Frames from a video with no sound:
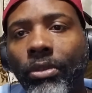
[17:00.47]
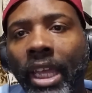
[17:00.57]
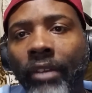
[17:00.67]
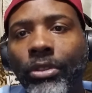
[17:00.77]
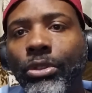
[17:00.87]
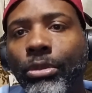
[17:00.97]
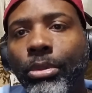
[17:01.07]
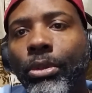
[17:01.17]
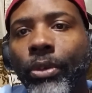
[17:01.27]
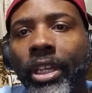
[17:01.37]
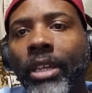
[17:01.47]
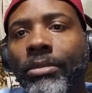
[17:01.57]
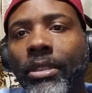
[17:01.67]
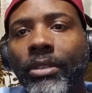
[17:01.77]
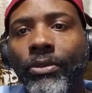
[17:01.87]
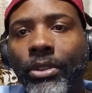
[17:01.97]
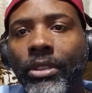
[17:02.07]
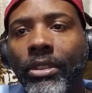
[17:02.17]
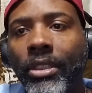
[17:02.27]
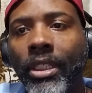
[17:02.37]
after school programs, something for
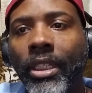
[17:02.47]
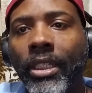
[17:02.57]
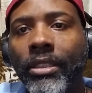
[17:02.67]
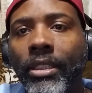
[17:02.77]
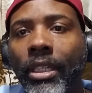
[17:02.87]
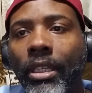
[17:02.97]
the kids,